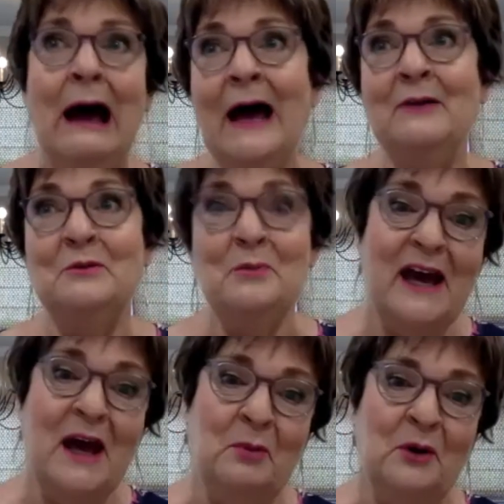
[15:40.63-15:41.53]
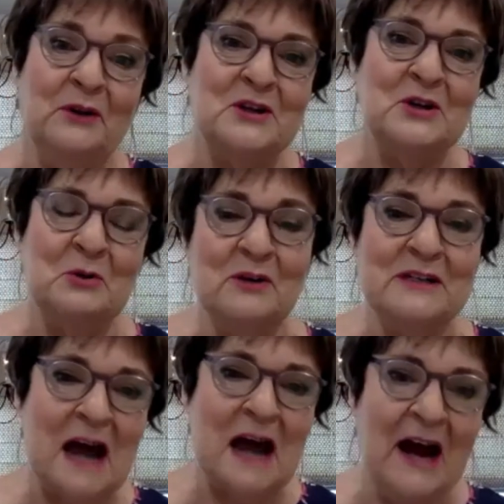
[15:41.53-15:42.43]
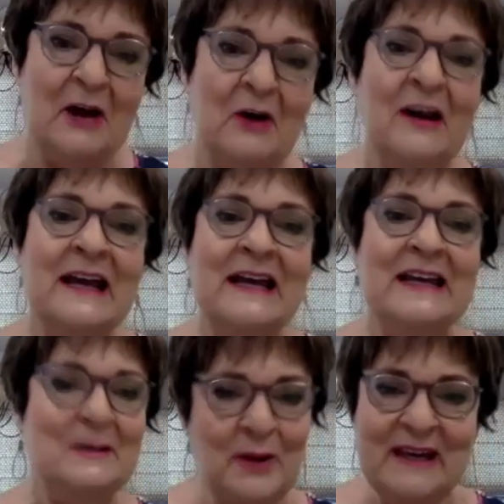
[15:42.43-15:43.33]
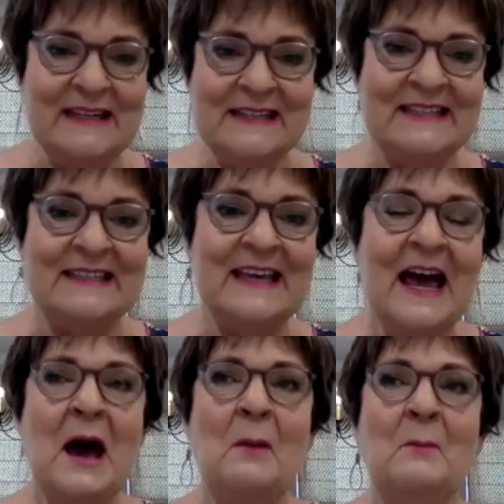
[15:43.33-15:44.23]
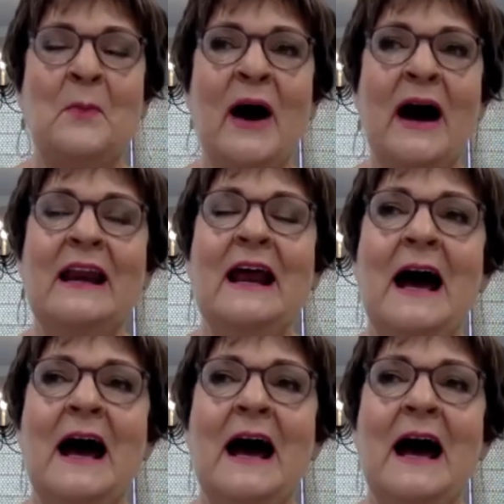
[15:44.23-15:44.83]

I would be able to retire in peace. But